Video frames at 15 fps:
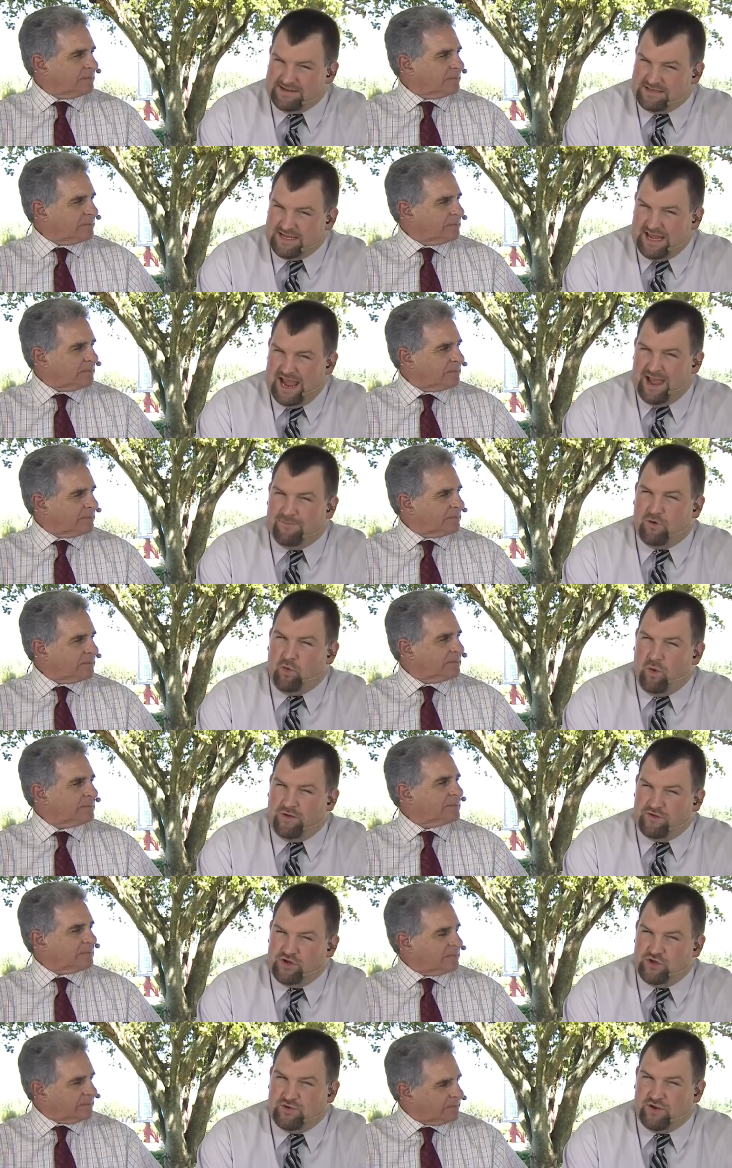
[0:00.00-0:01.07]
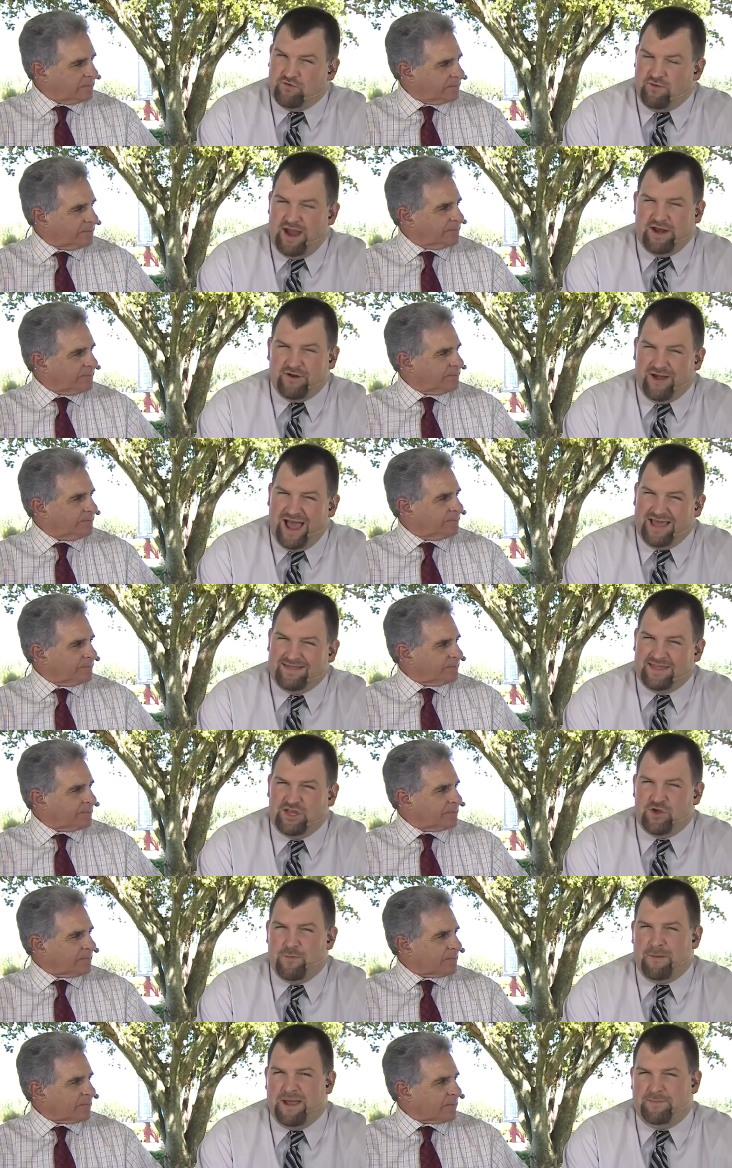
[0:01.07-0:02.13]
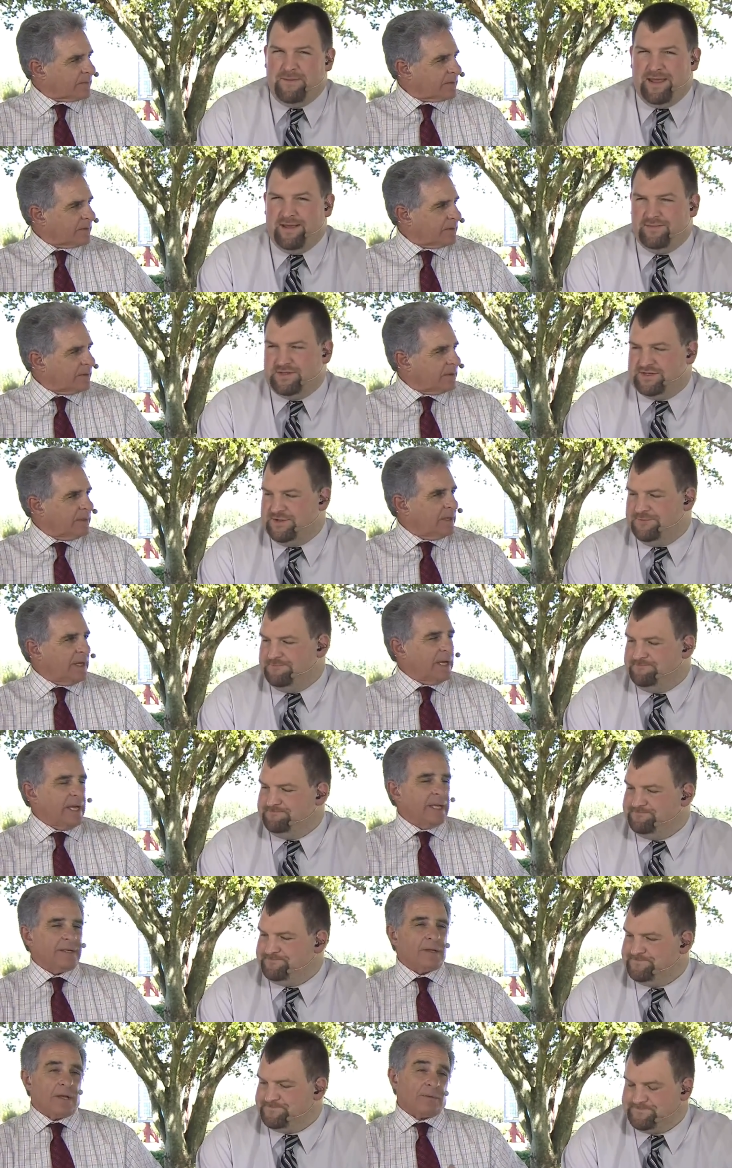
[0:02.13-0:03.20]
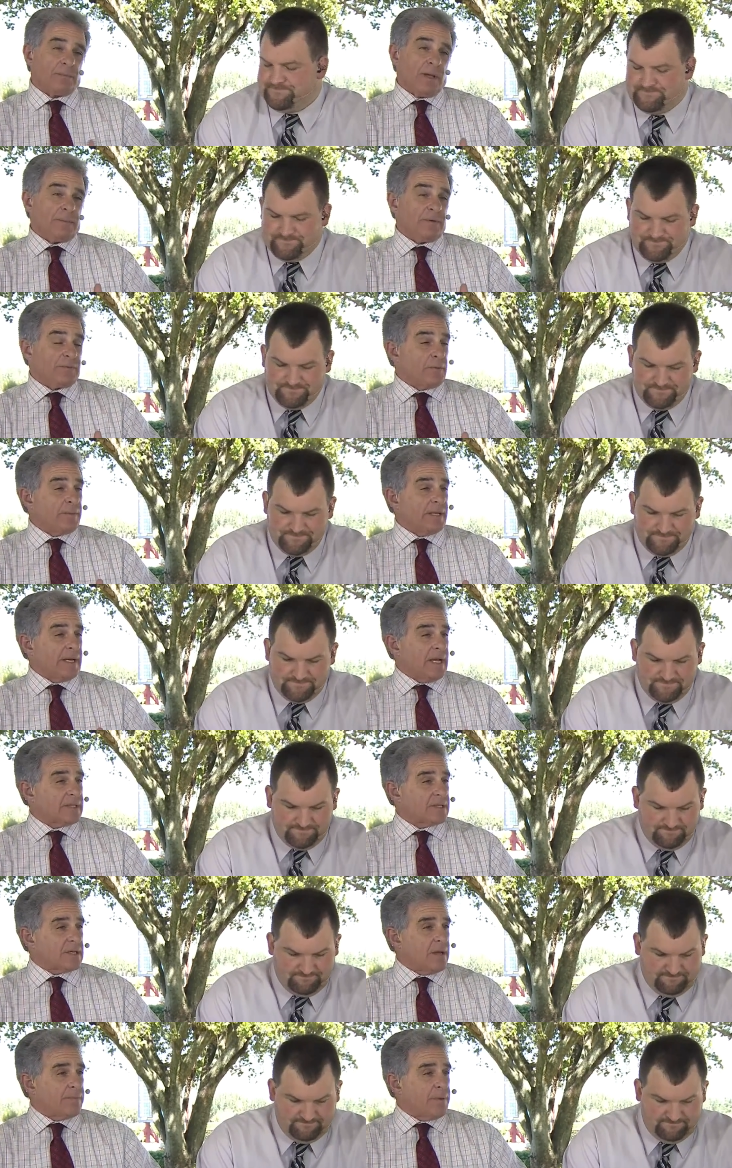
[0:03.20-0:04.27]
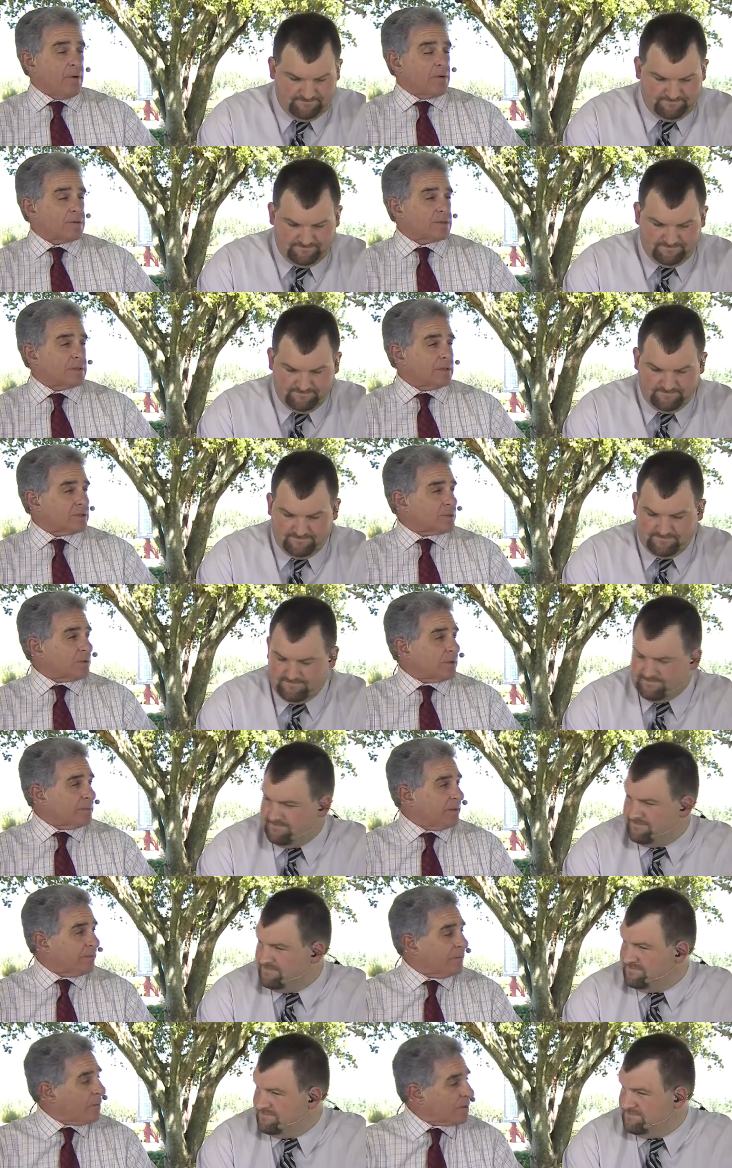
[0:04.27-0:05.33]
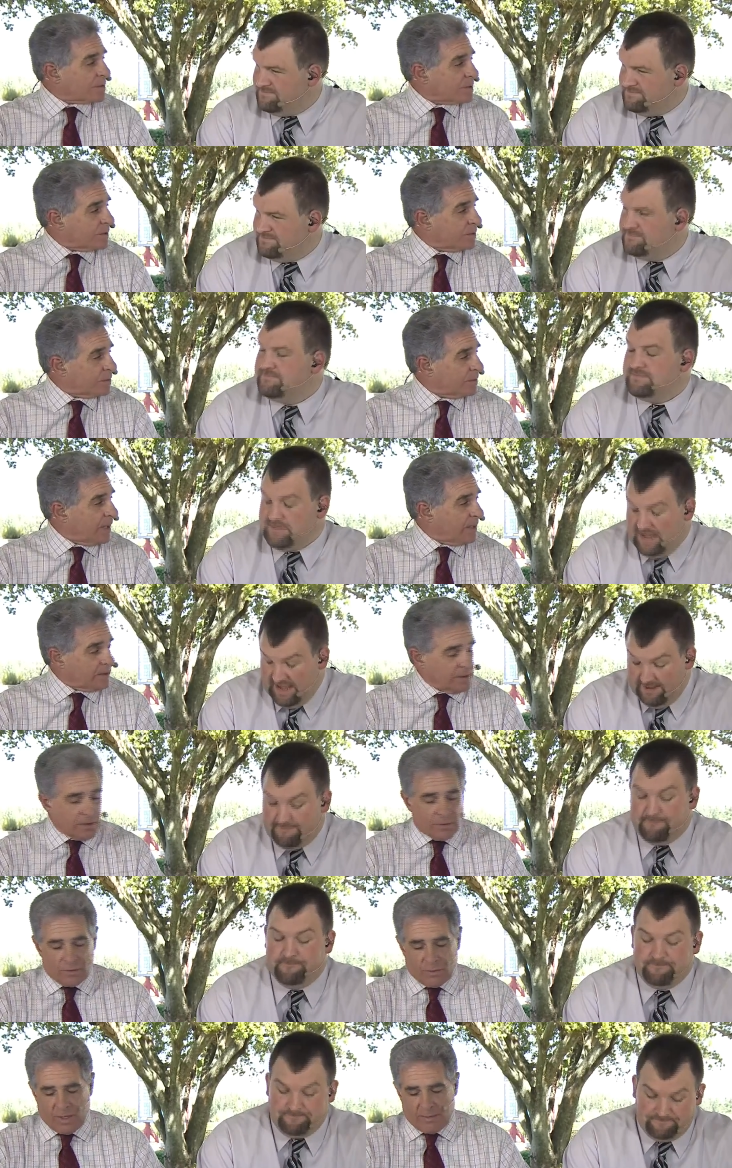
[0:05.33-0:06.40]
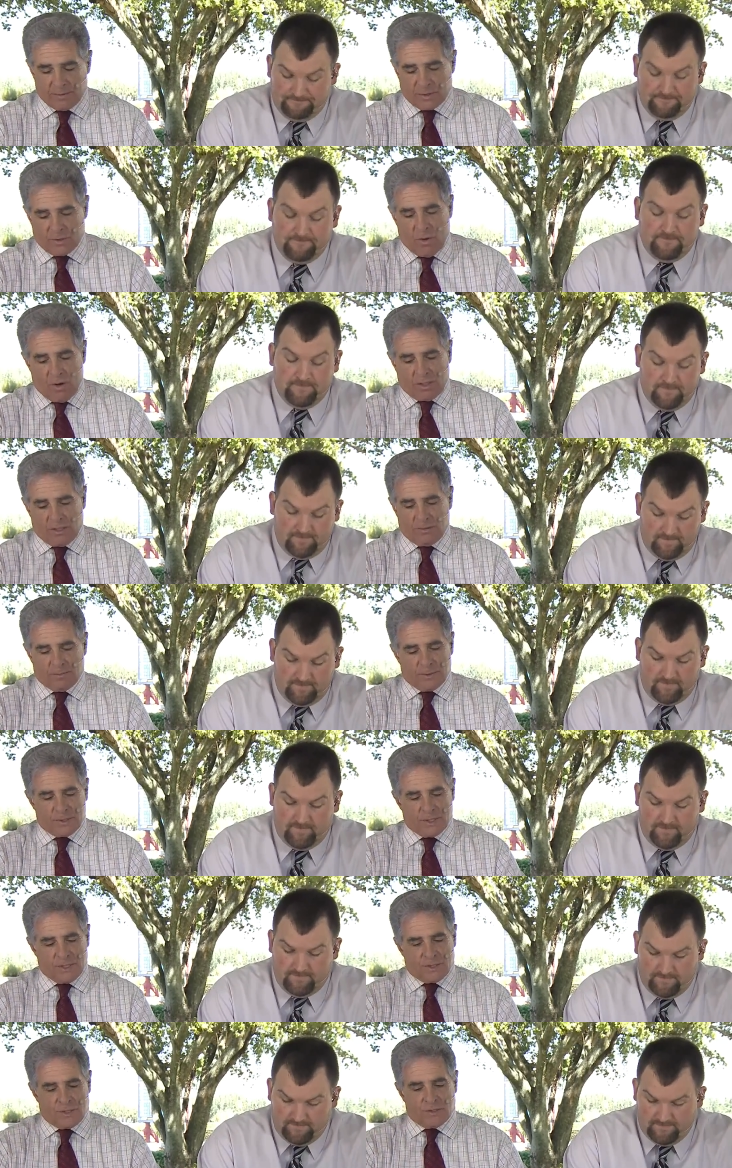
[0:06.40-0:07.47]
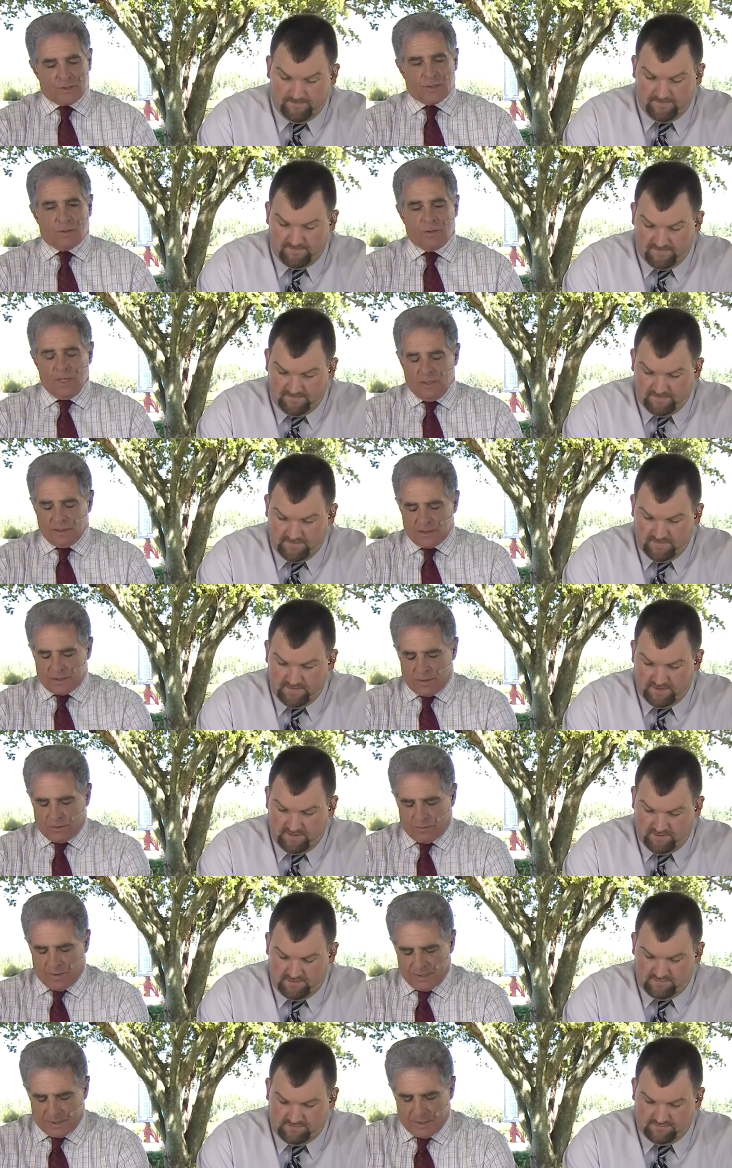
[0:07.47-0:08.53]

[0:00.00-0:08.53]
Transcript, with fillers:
Speaker 1: the gamble, whether you can rate her. I think you might be able to.
Speaker 2: And uh, maybe from that outside post, they'll sort of be forced to do that, yeah. you know, and grab a stalking position. So let's go to race